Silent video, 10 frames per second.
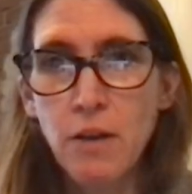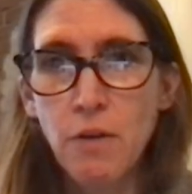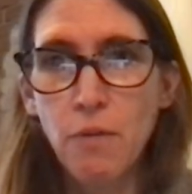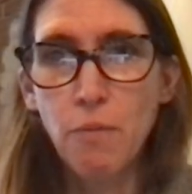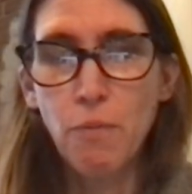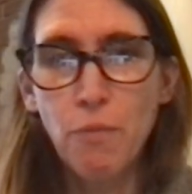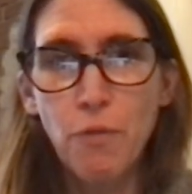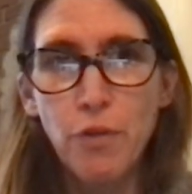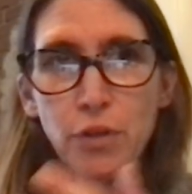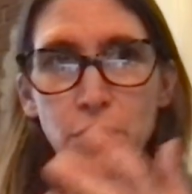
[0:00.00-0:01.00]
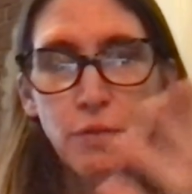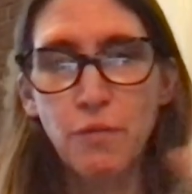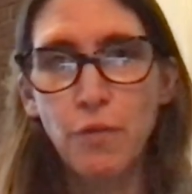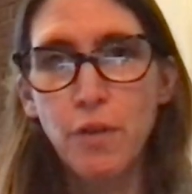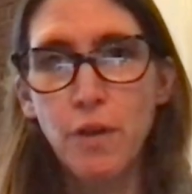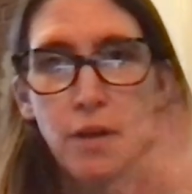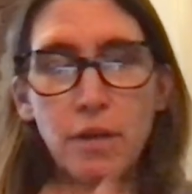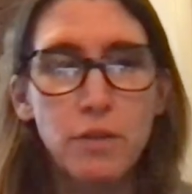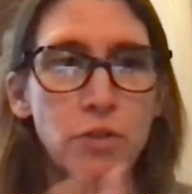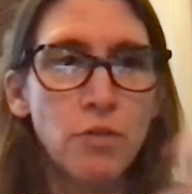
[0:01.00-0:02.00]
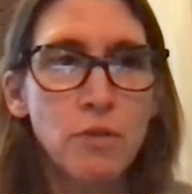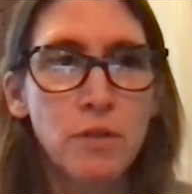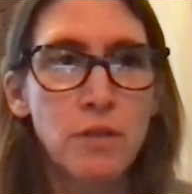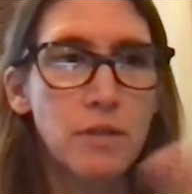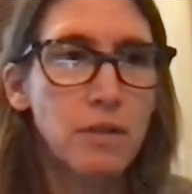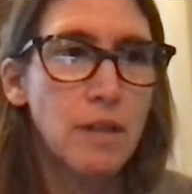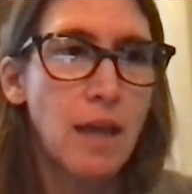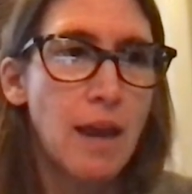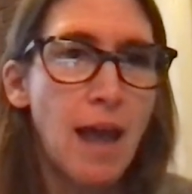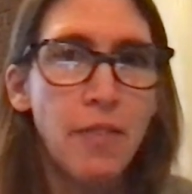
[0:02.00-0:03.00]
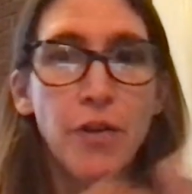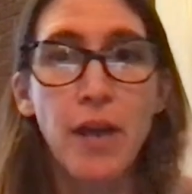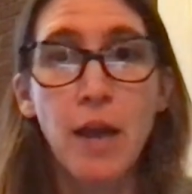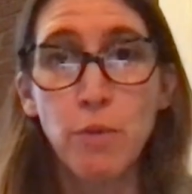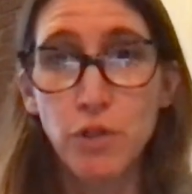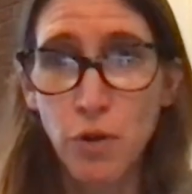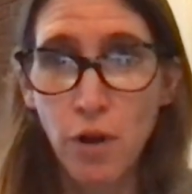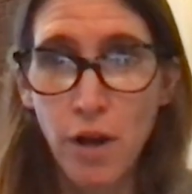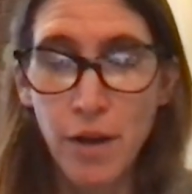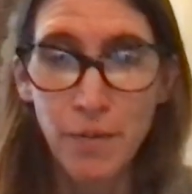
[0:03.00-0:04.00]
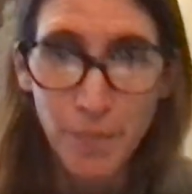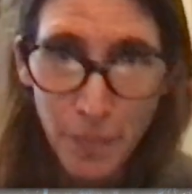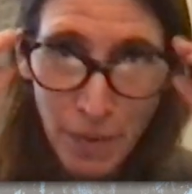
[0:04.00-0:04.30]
you know for this for the students that had their cameras on